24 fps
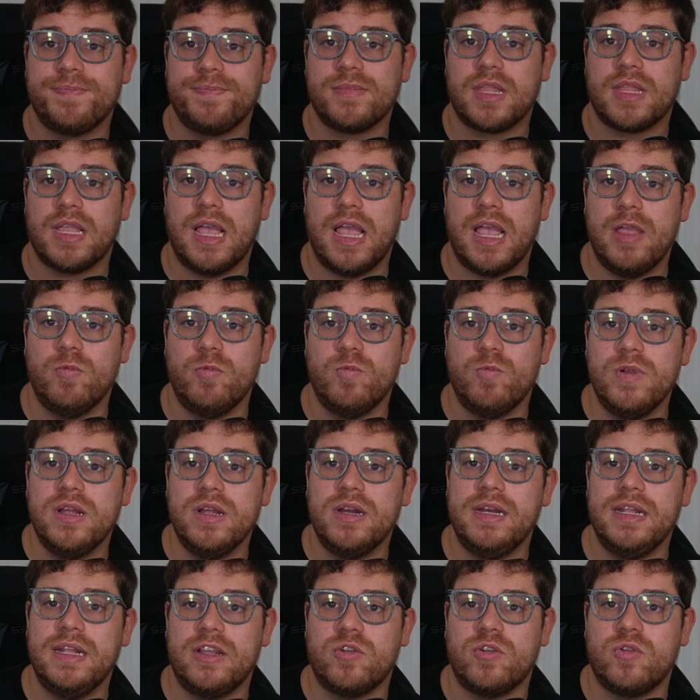a
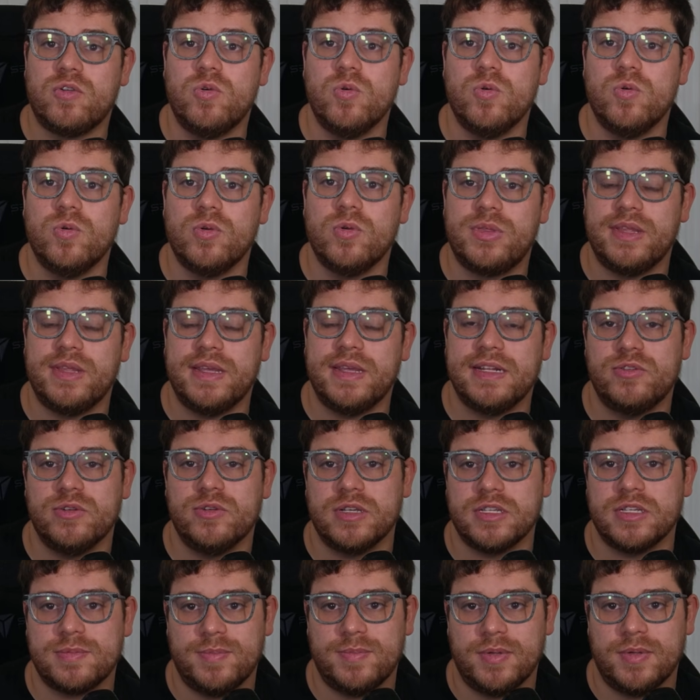really cool thing to
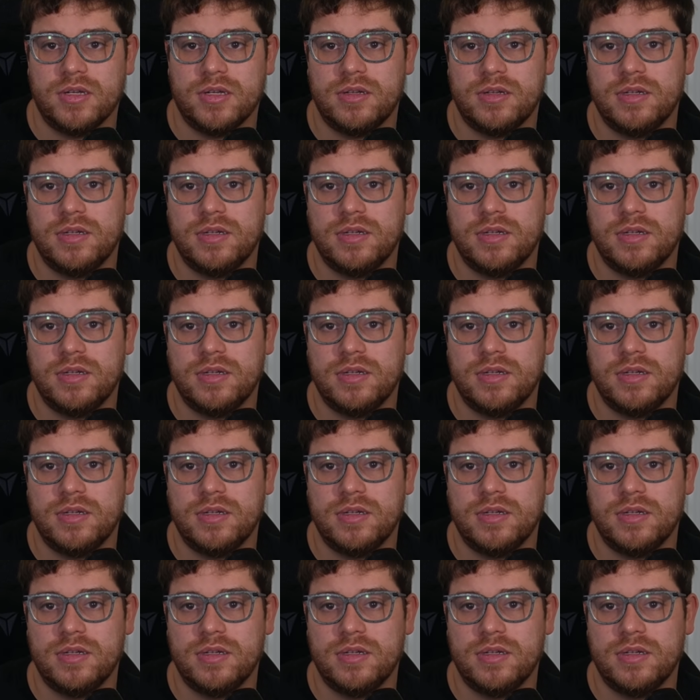explore.